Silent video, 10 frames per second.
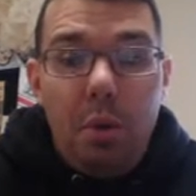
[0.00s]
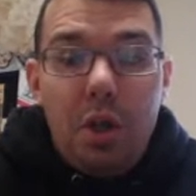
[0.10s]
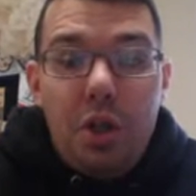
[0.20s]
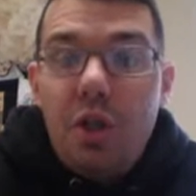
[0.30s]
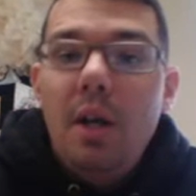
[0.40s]

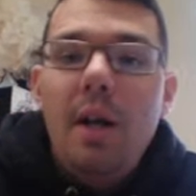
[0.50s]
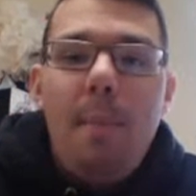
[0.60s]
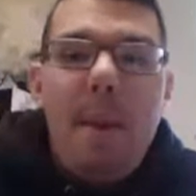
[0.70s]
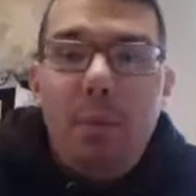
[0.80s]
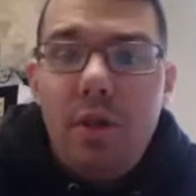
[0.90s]
push
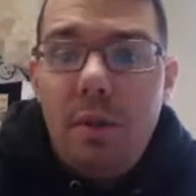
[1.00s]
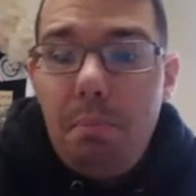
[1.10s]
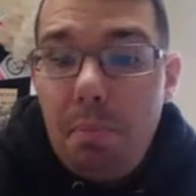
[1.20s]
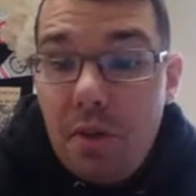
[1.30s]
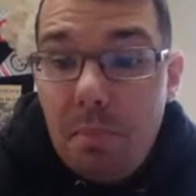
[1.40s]
people to
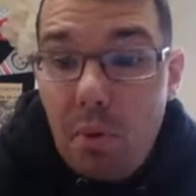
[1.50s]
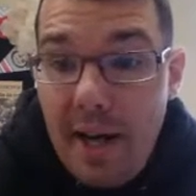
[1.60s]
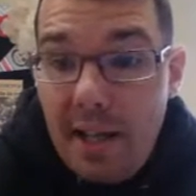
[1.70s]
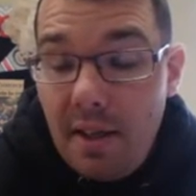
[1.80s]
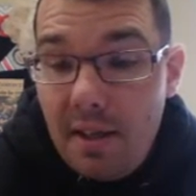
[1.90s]

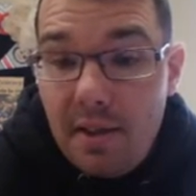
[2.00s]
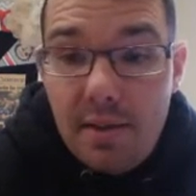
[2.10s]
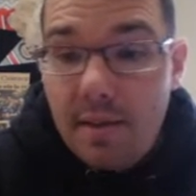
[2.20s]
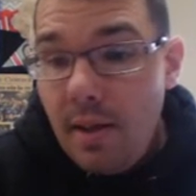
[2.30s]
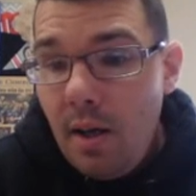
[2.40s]
break
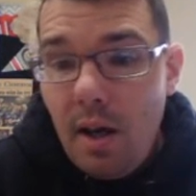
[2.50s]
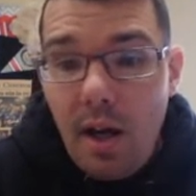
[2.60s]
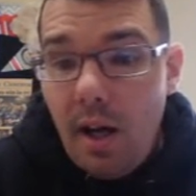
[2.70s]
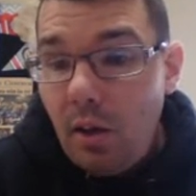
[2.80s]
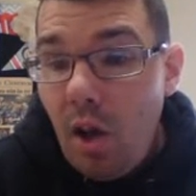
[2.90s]
these
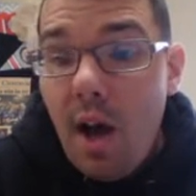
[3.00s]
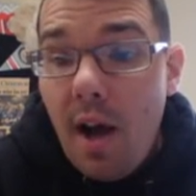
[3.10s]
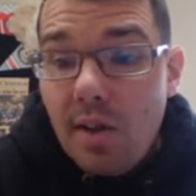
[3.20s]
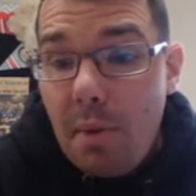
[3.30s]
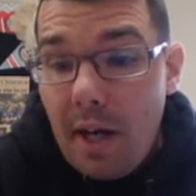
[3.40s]

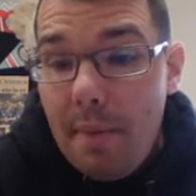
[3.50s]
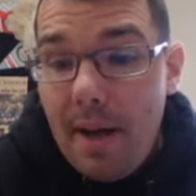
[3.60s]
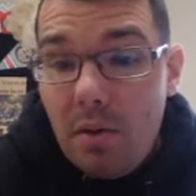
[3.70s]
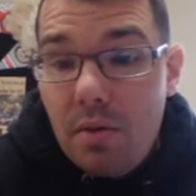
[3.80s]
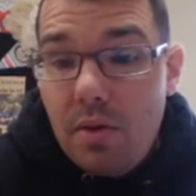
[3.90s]
laws to bring
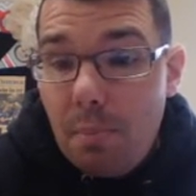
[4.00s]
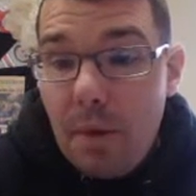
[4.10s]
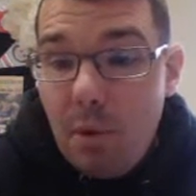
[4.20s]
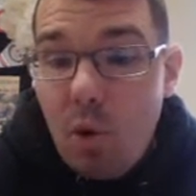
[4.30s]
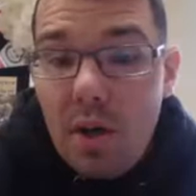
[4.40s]
about
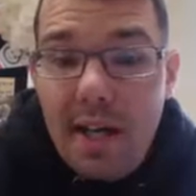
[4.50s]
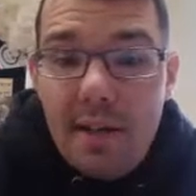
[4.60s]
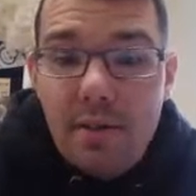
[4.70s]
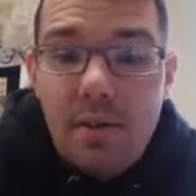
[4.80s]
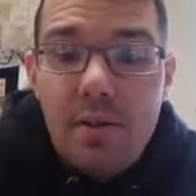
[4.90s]
Supreme Court
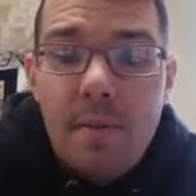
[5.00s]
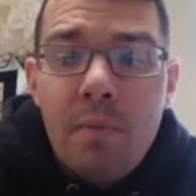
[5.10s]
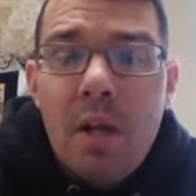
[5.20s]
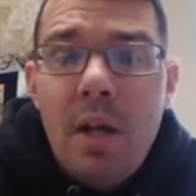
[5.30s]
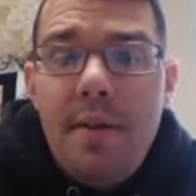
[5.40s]
cases.
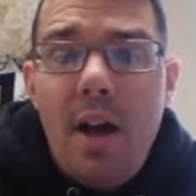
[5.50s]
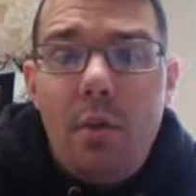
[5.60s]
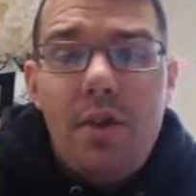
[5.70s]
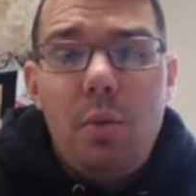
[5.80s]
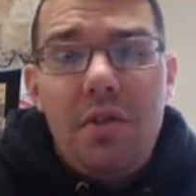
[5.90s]
Now,
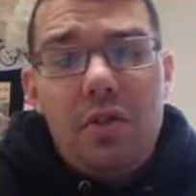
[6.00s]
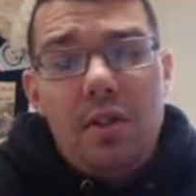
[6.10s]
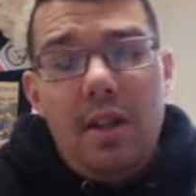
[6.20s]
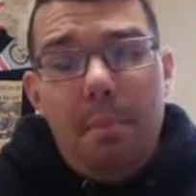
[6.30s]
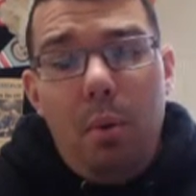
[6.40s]
the reason why this
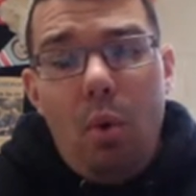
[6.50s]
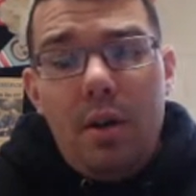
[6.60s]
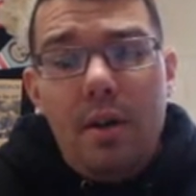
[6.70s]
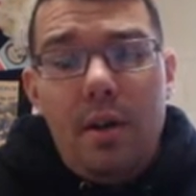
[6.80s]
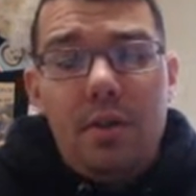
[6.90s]
is
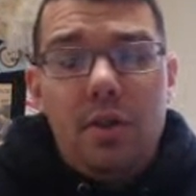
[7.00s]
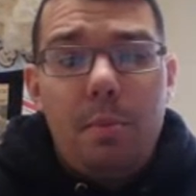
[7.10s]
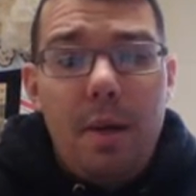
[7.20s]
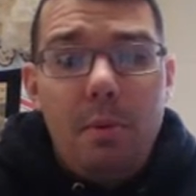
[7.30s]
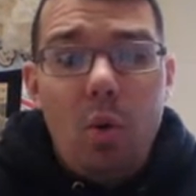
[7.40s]
important because the
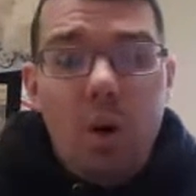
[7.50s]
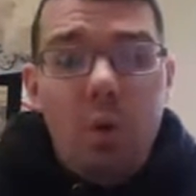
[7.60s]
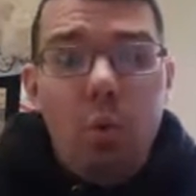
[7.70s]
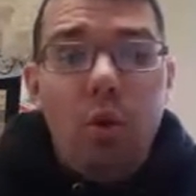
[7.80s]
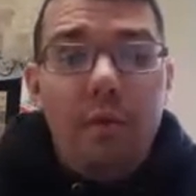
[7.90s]
Supreme
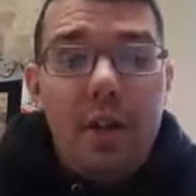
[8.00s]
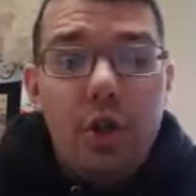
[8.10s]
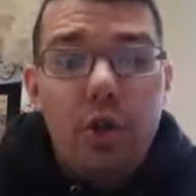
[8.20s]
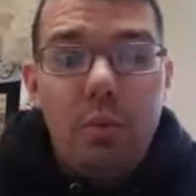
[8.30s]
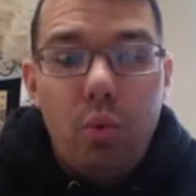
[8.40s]
Court will
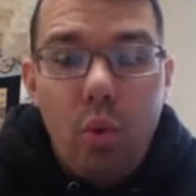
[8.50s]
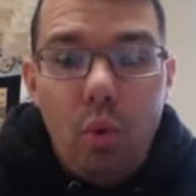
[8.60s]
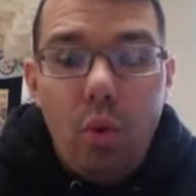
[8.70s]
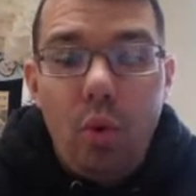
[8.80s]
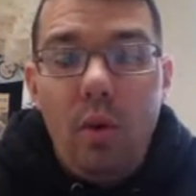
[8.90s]
eventually
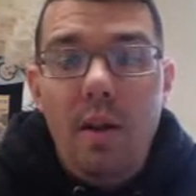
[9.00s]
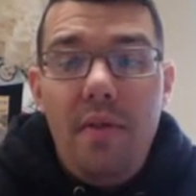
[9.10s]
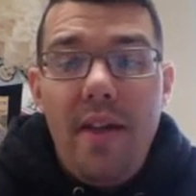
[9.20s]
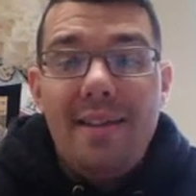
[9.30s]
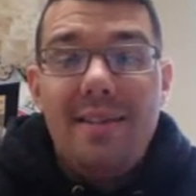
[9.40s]
rule
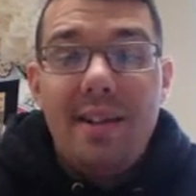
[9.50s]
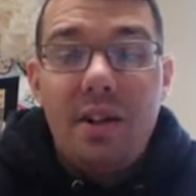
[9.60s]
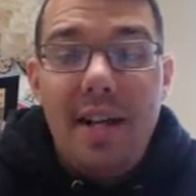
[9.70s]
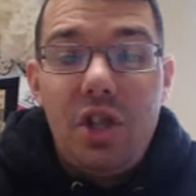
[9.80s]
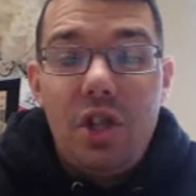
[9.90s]
that
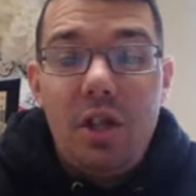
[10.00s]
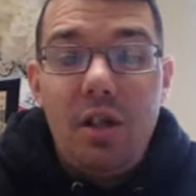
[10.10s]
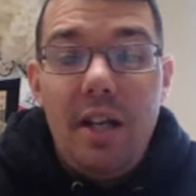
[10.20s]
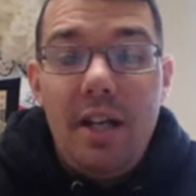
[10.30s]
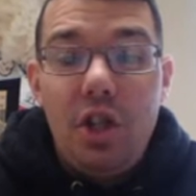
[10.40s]

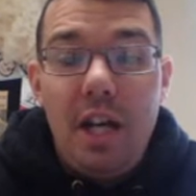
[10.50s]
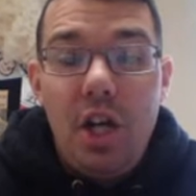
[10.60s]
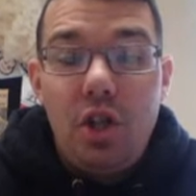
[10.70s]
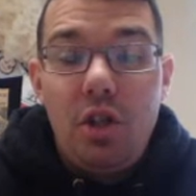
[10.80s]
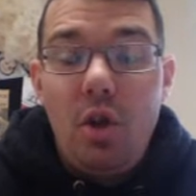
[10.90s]
segregation in
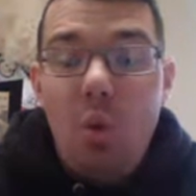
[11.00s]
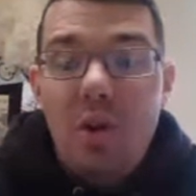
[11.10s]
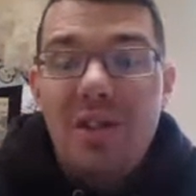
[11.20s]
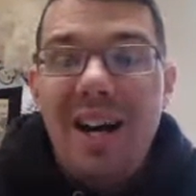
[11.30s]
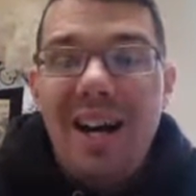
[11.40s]
education
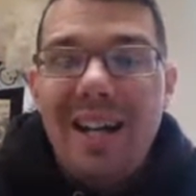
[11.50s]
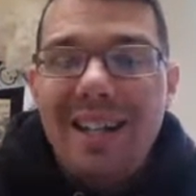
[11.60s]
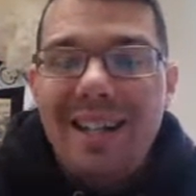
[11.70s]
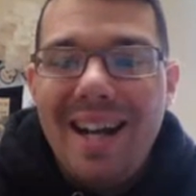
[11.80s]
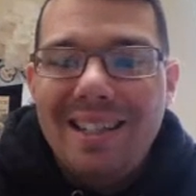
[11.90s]
was
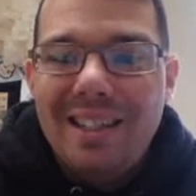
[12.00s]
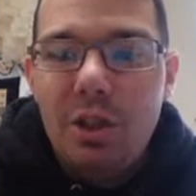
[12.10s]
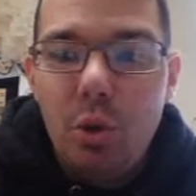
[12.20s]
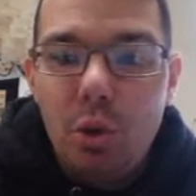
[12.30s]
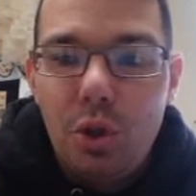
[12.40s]

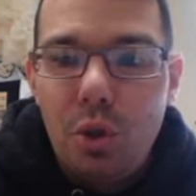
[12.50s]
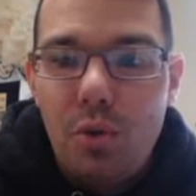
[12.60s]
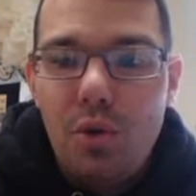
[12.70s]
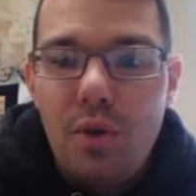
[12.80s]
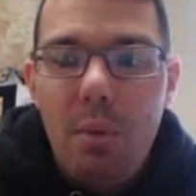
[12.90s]

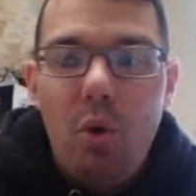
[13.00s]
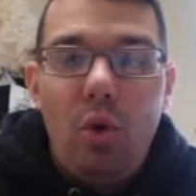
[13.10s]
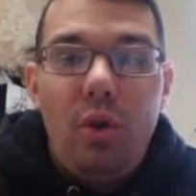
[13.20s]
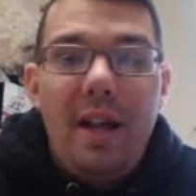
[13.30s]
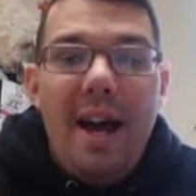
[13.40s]
unconstitutional. So they
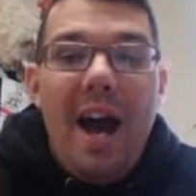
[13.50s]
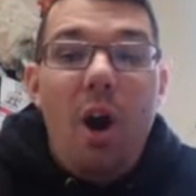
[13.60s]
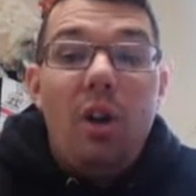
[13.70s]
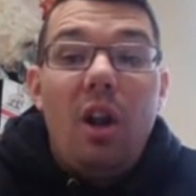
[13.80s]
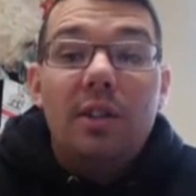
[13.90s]
will
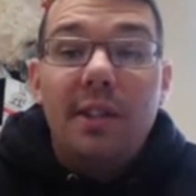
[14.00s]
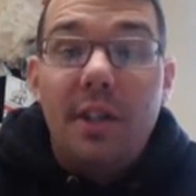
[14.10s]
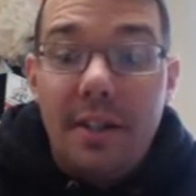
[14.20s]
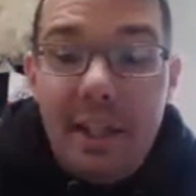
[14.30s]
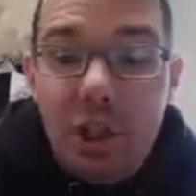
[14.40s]
outlaw
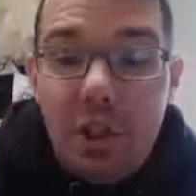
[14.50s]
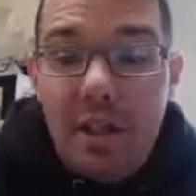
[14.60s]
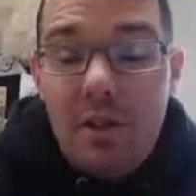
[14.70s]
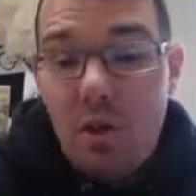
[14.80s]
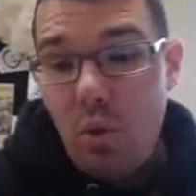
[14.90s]
segregation
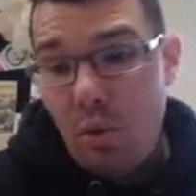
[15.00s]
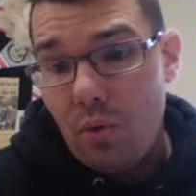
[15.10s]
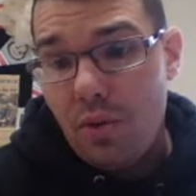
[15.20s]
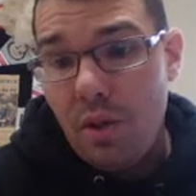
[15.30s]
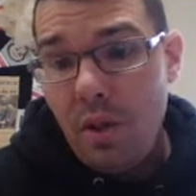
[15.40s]
in
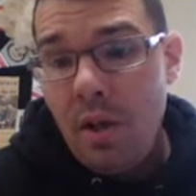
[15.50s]
schools.